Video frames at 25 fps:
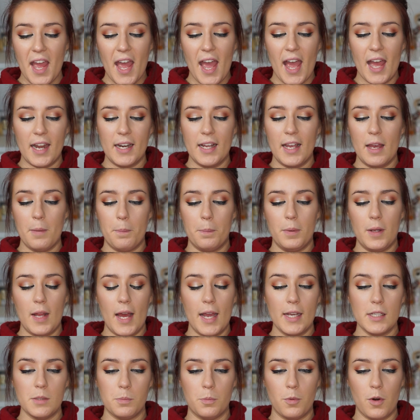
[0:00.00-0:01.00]
and it
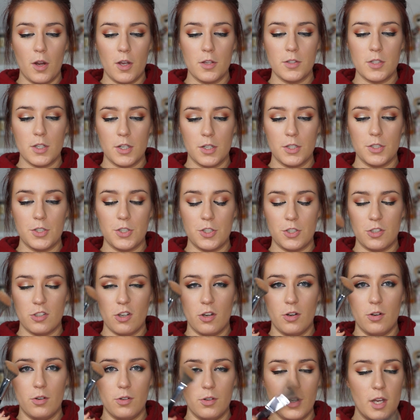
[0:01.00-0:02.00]
applies bronzer
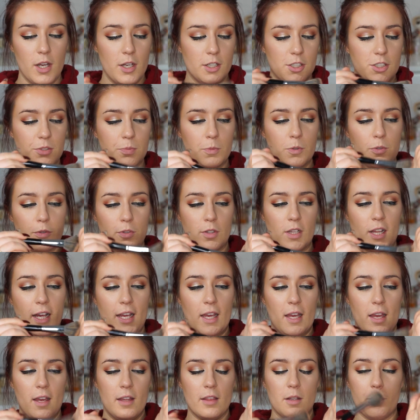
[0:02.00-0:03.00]
so smoothly.
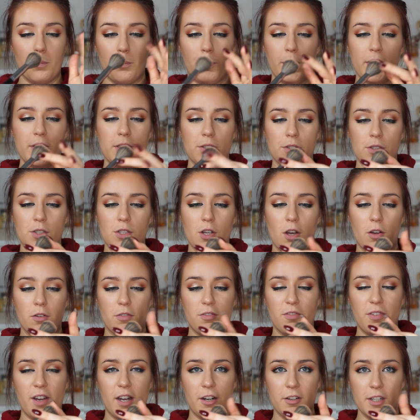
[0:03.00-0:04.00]
The bristles are
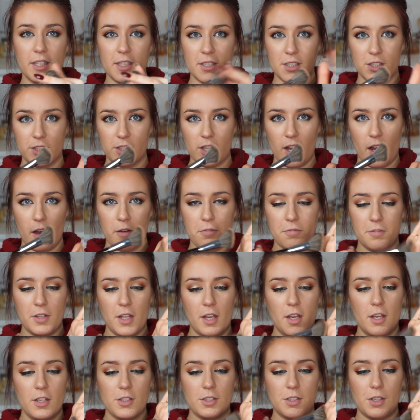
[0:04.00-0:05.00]
very soft,
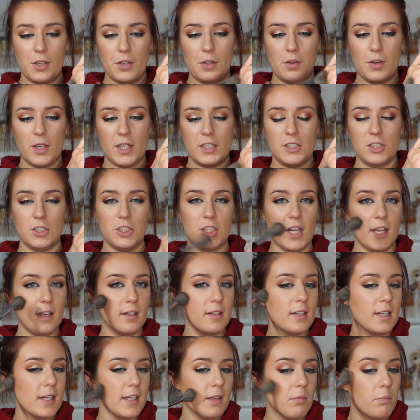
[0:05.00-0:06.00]
so you can
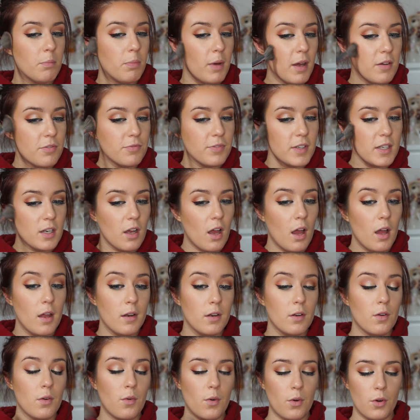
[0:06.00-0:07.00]
gently buff it
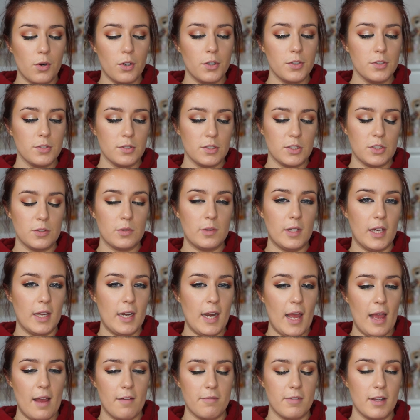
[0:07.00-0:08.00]
on, or you can
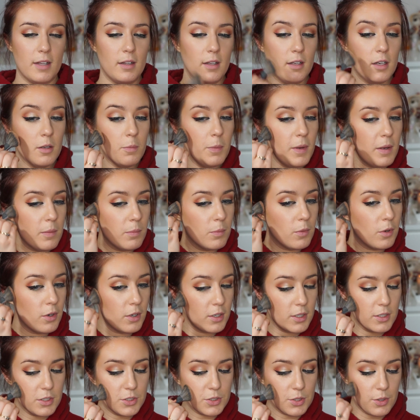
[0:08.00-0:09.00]
have a little bit more
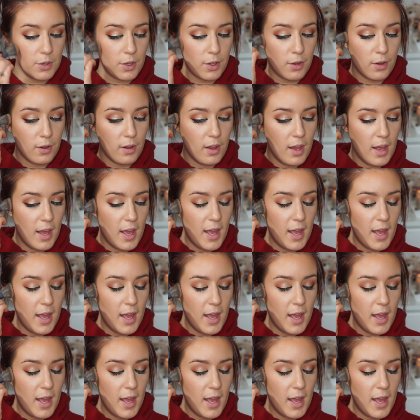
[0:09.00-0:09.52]
control